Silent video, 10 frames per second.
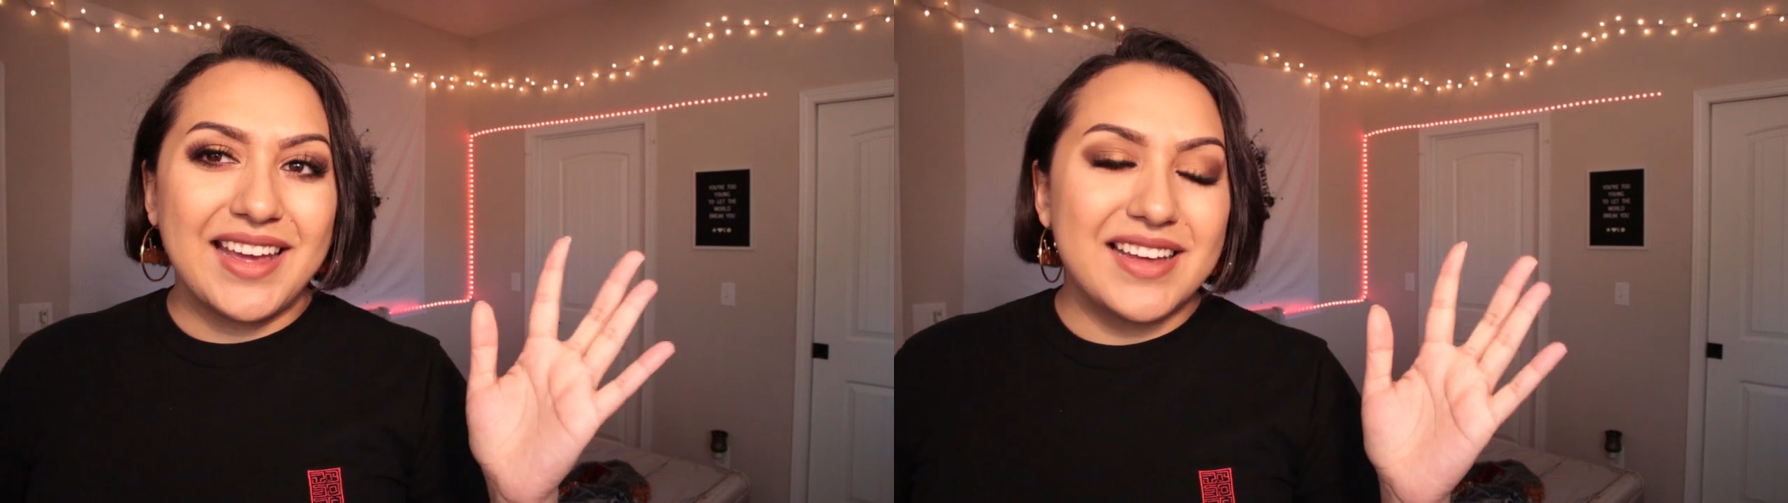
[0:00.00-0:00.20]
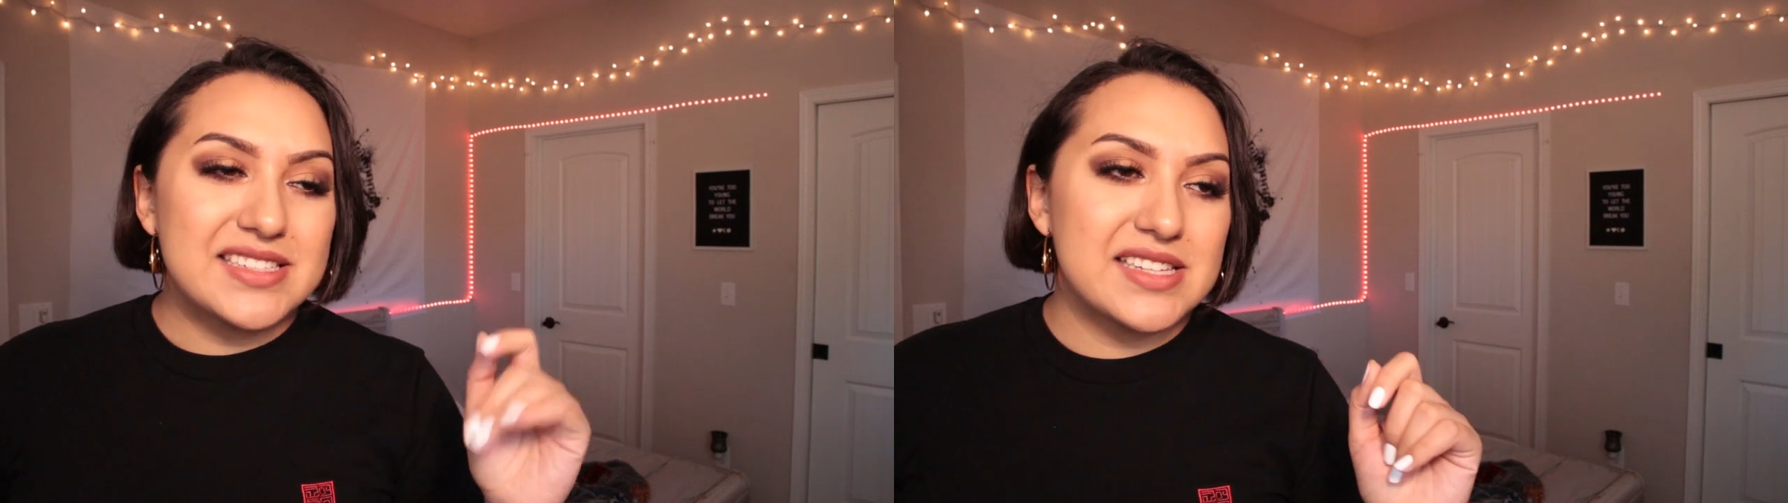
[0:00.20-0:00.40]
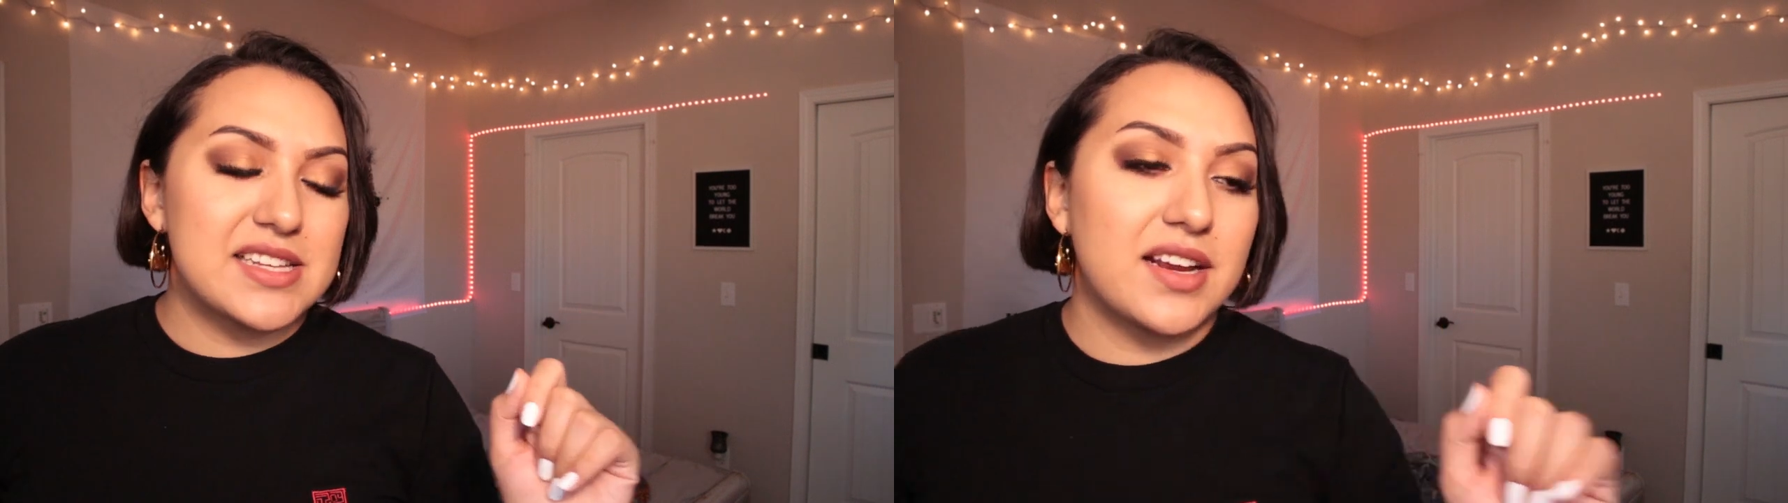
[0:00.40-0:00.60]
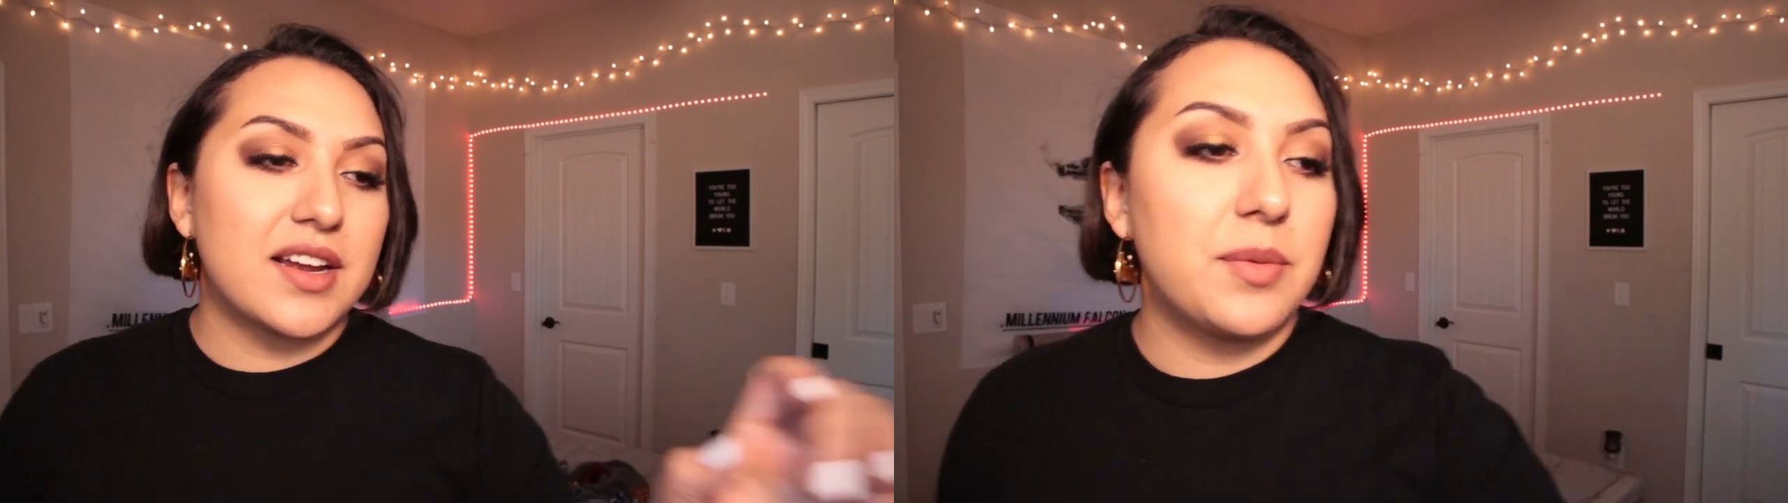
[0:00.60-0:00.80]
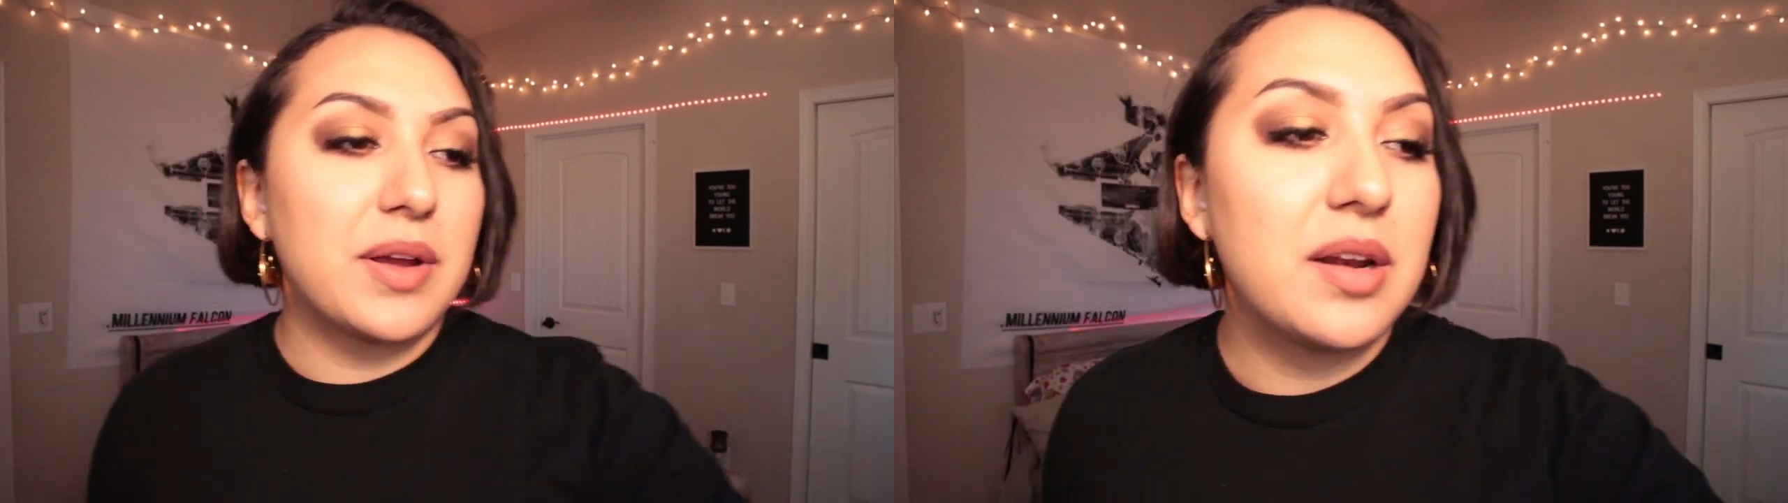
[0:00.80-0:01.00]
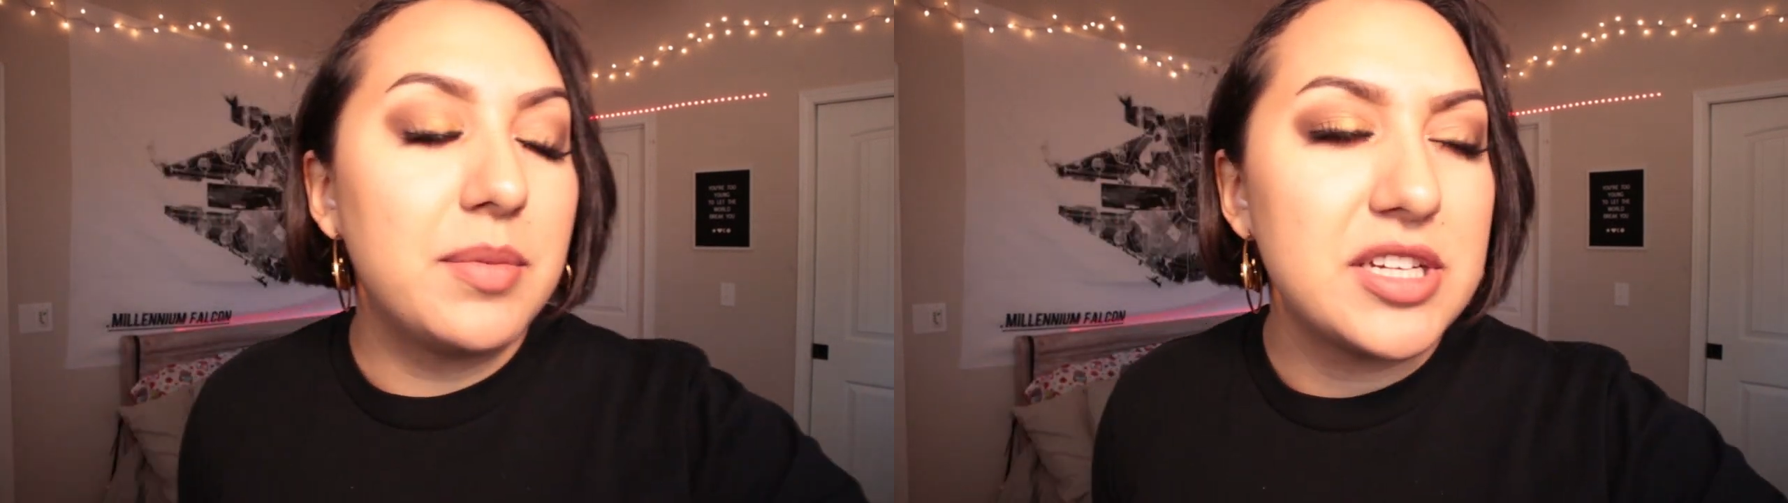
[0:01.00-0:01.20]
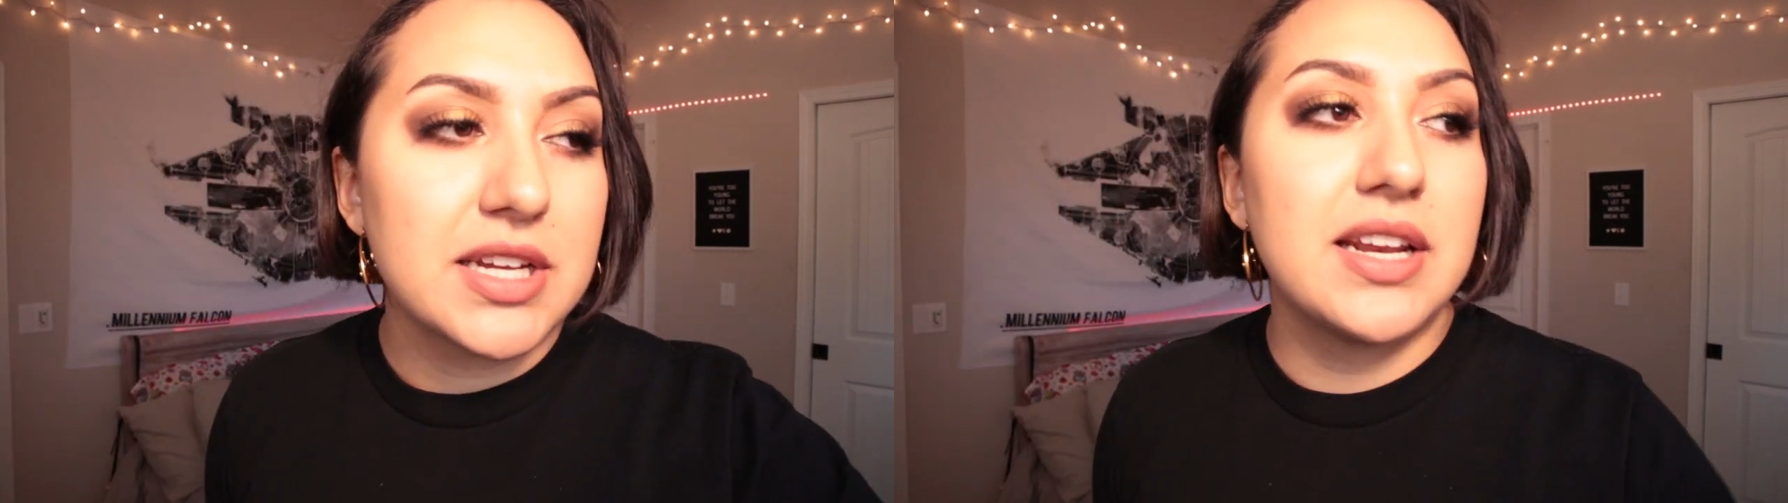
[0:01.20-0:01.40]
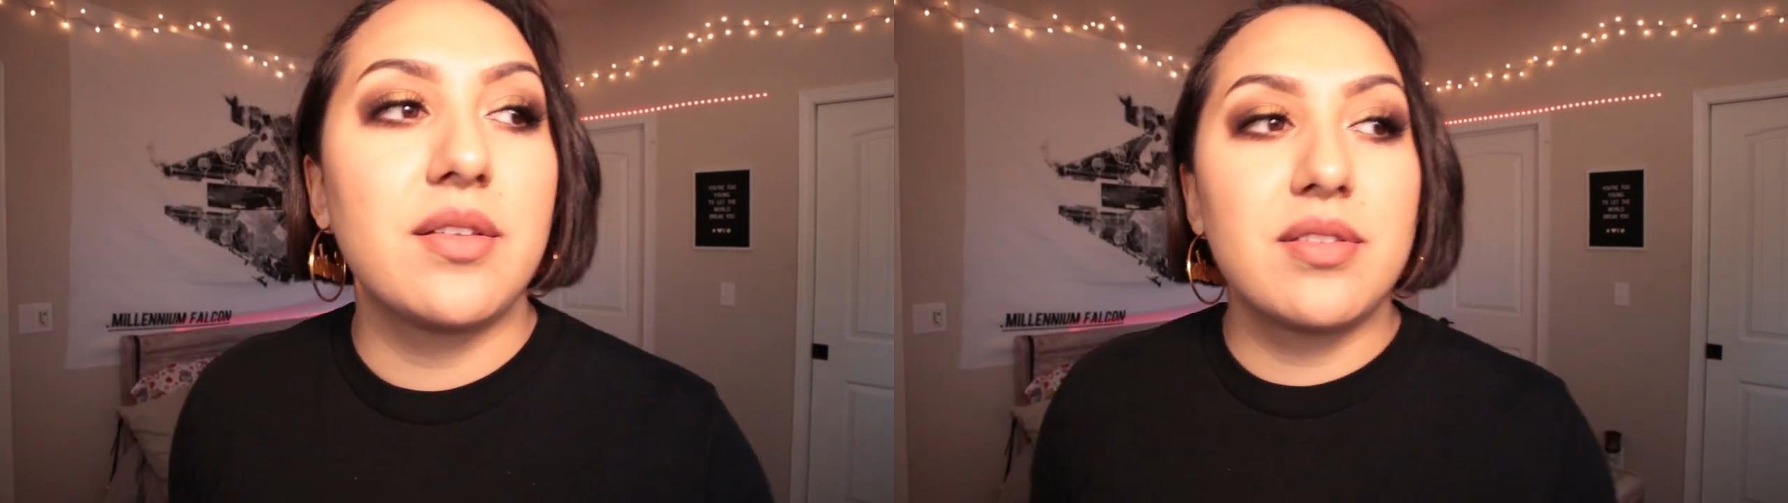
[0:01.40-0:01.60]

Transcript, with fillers: Hey guys, it's Erika. We're going to be checking out